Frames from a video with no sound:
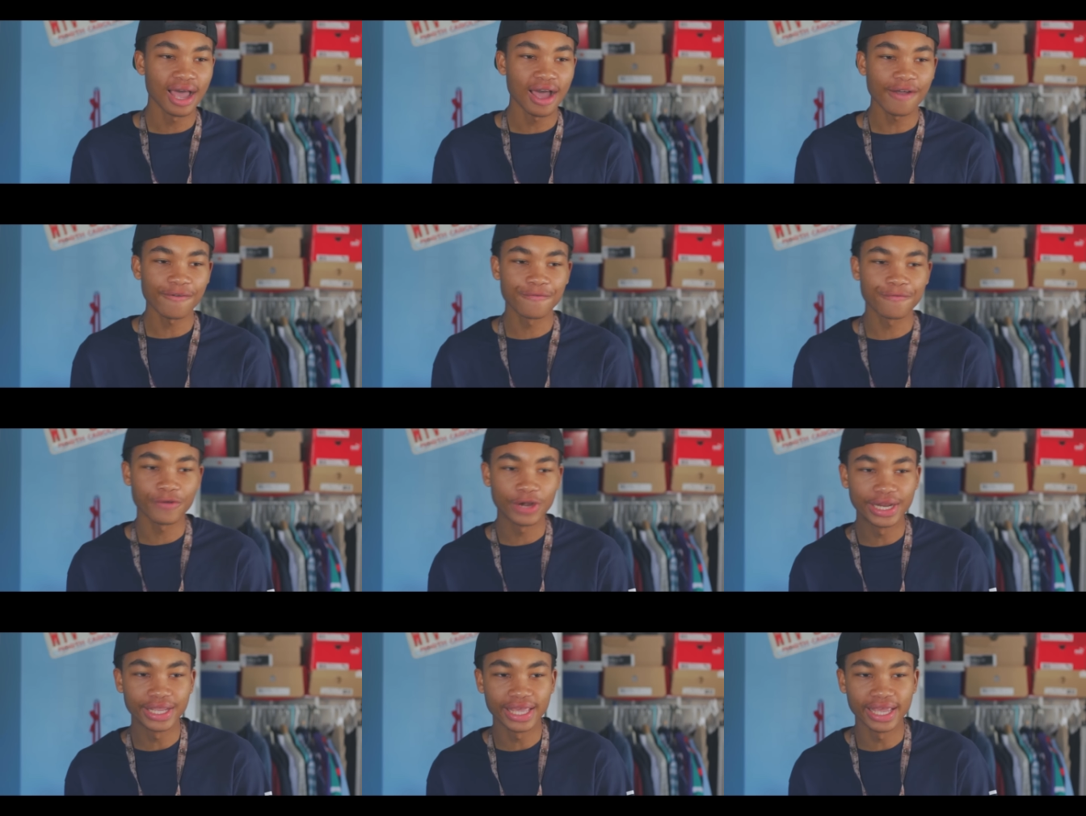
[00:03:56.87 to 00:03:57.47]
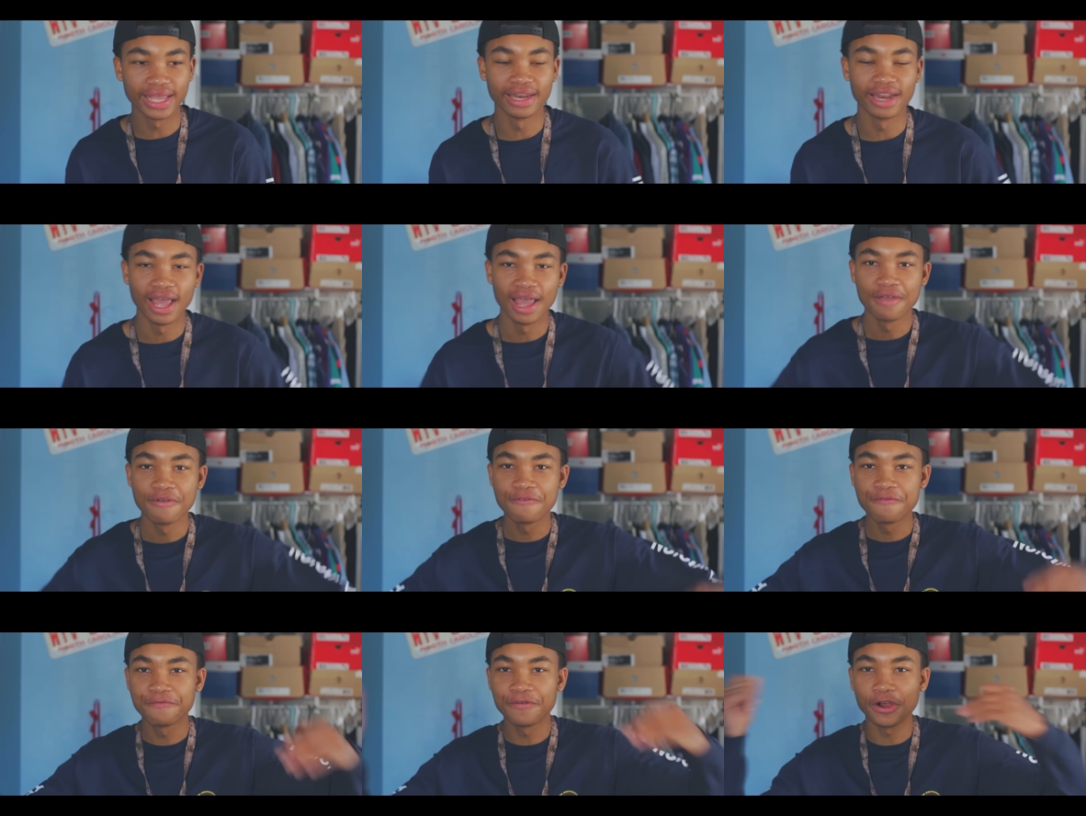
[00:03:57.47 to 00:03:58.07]
a
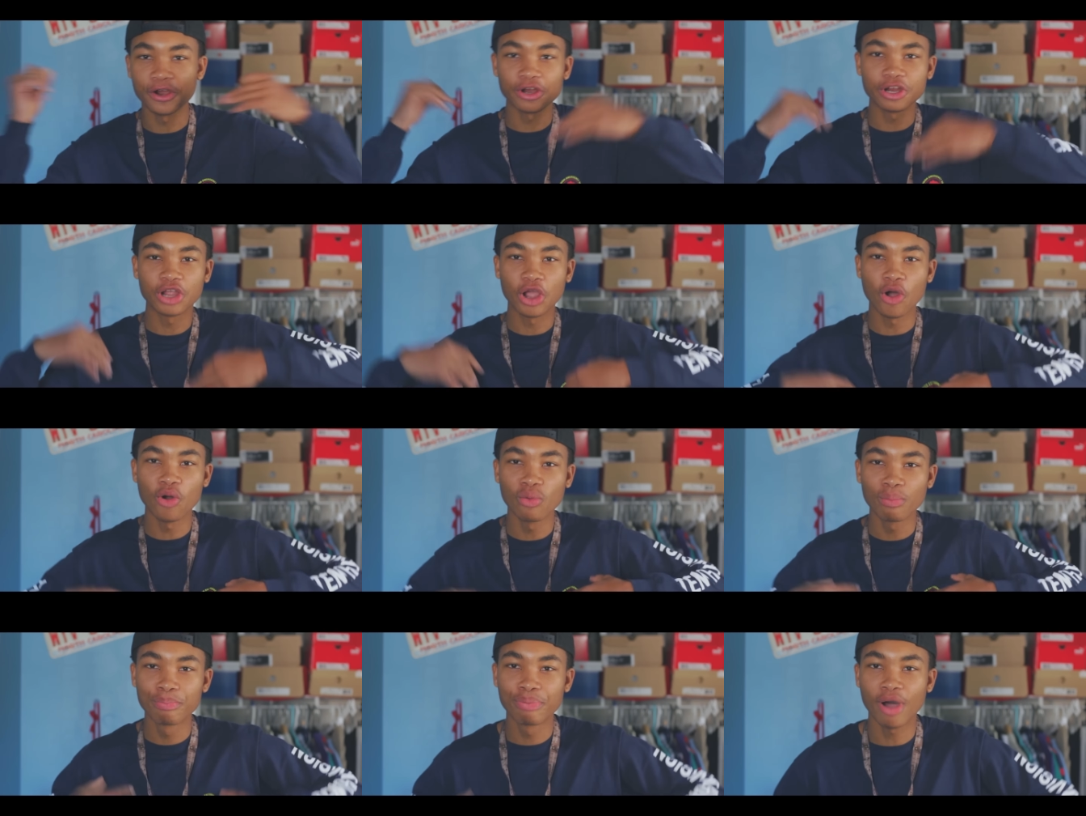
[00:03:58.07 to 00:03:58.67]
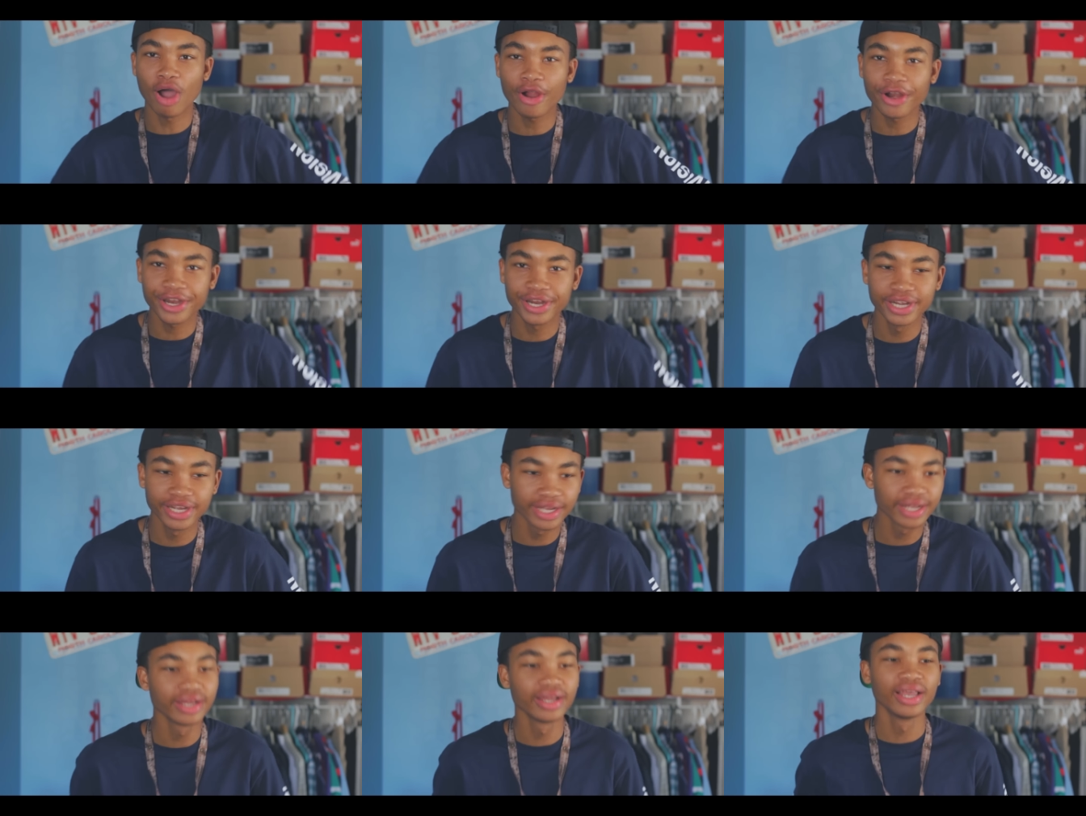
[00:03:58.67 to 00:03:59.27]
freaking fur coat
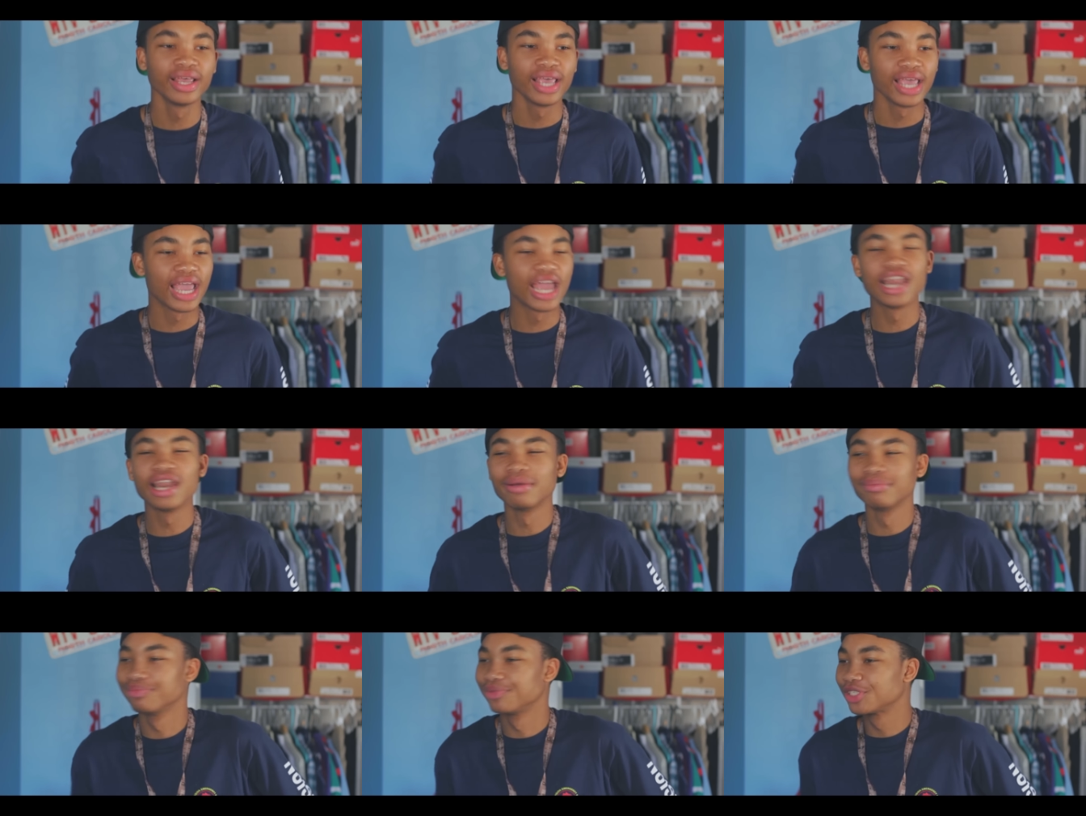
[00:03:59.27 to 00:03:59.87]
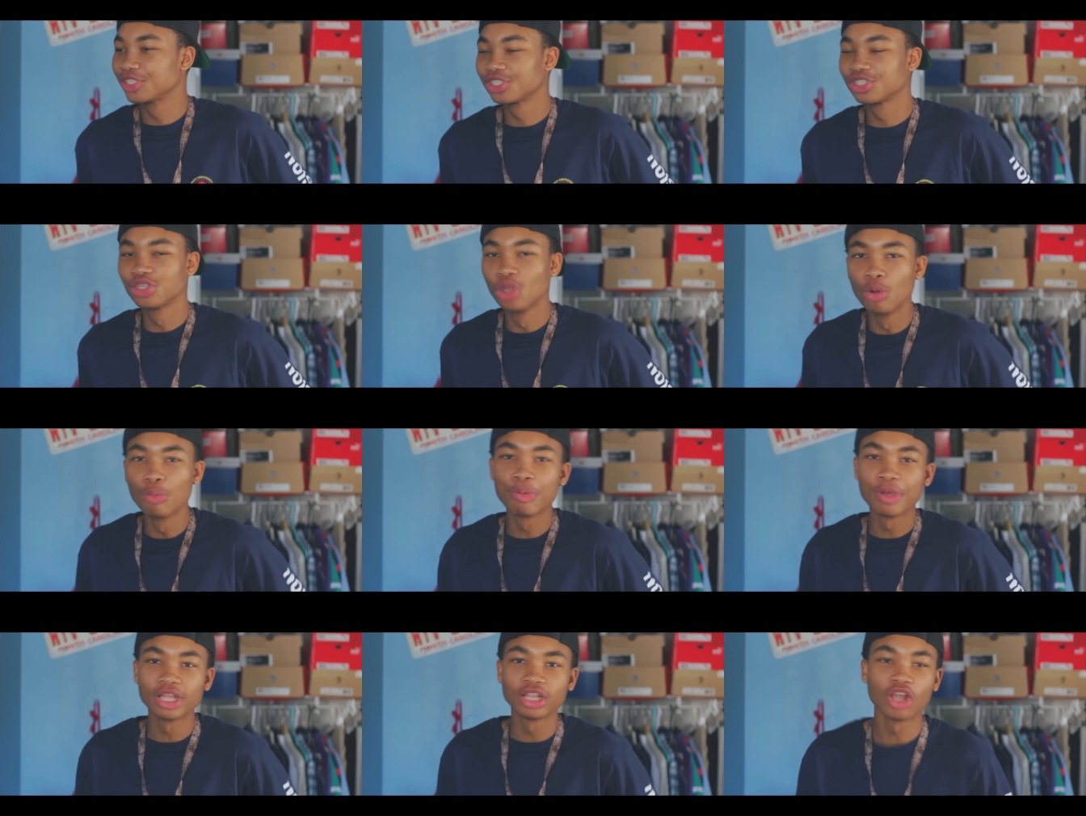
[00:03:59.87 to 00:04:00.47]
parka, and them
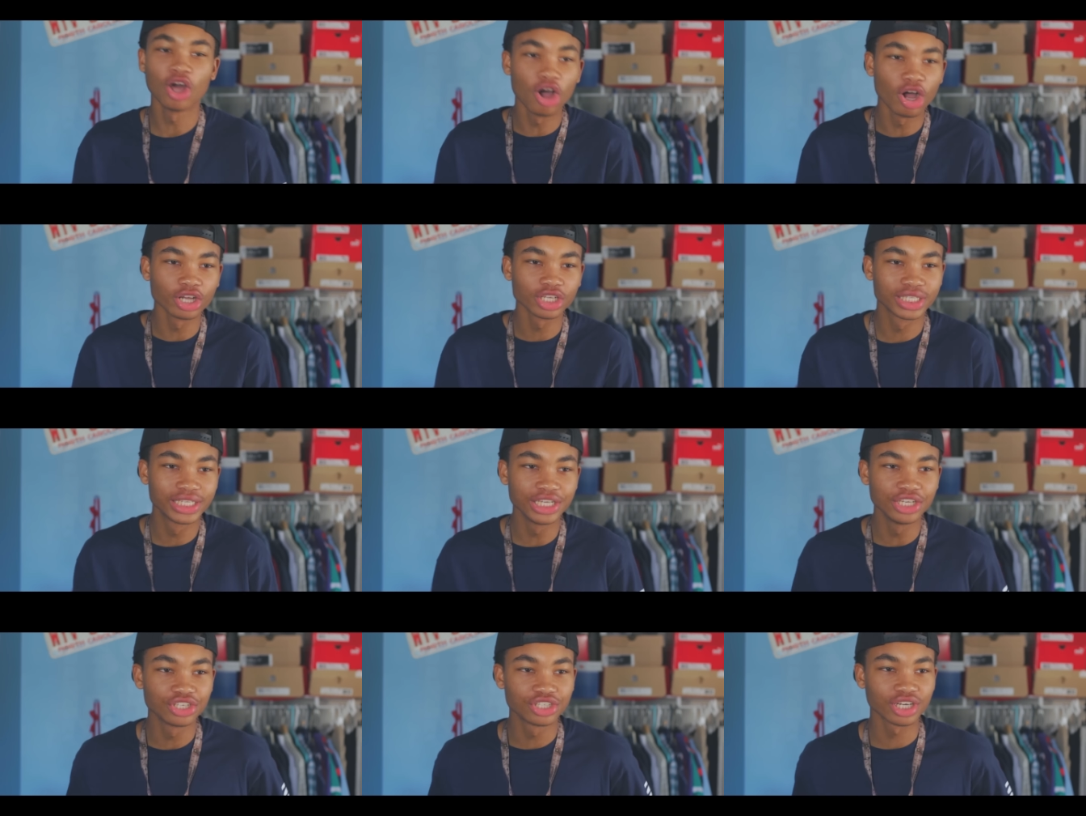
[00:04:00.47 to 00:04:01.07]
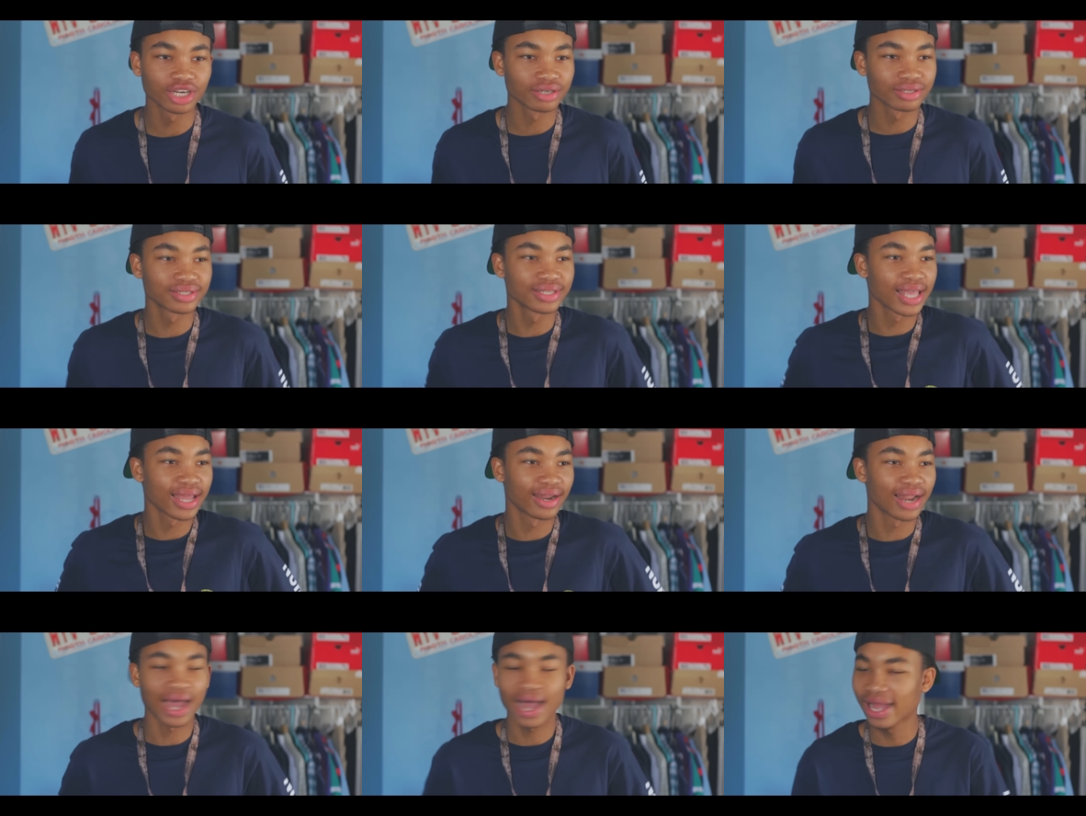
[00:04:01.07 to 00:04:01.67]
stupid long t-shirts
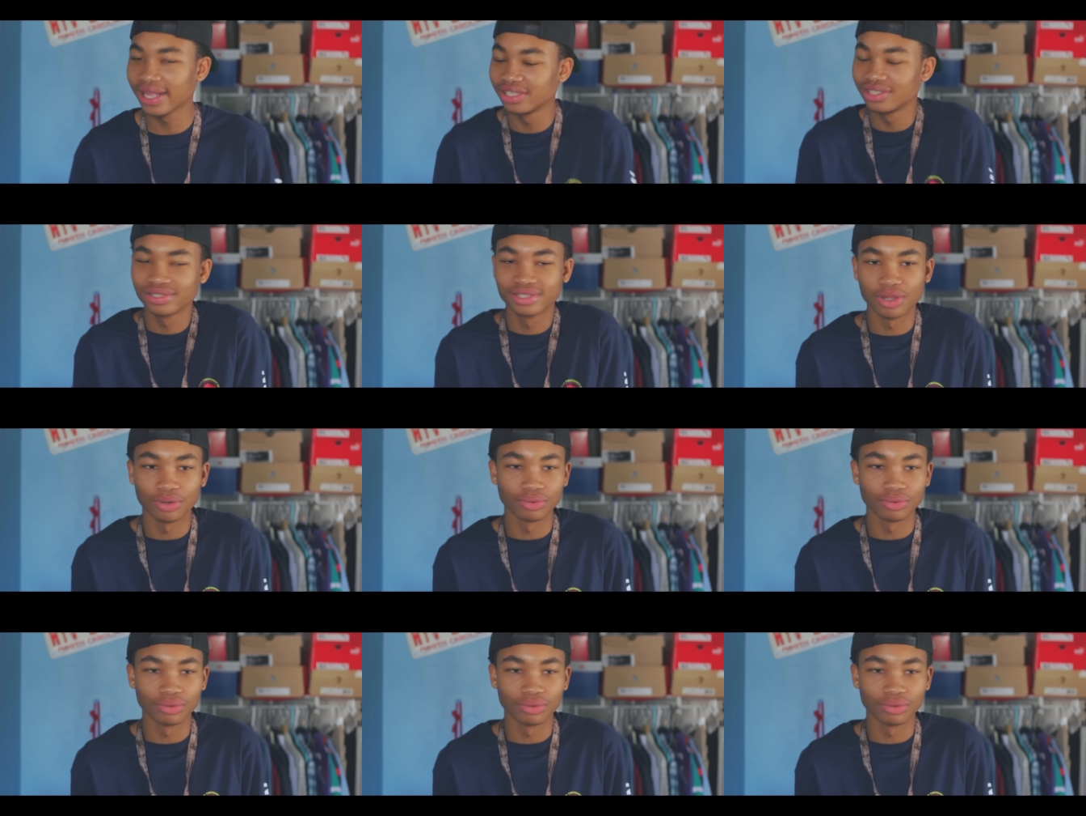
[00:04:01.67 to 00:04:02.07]
that I just